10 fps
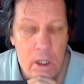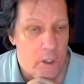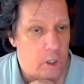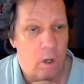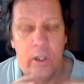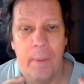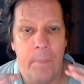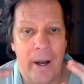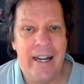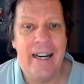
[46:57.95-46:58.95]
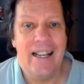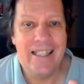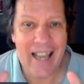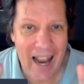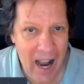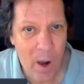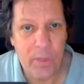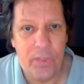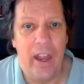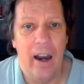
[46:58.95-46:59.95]
So the money is
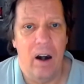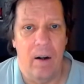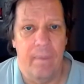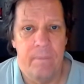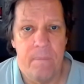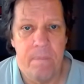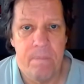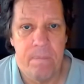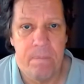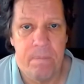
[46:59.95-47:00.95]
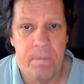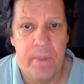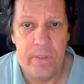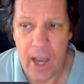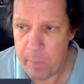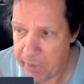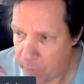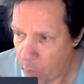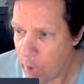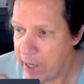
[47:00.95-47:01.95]
out there. Now,
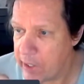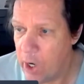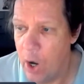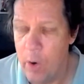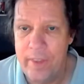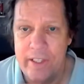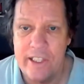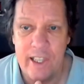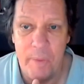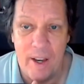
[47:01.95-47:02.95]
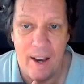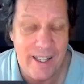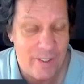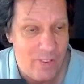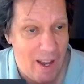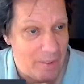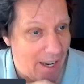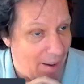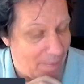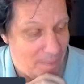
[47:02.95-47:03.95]
before I go, and this is something I just found
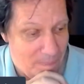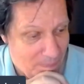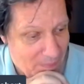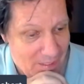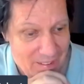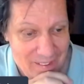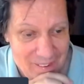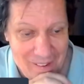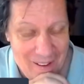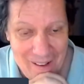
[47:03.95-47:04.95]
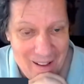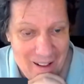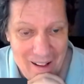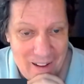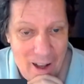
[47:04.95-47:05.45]
out a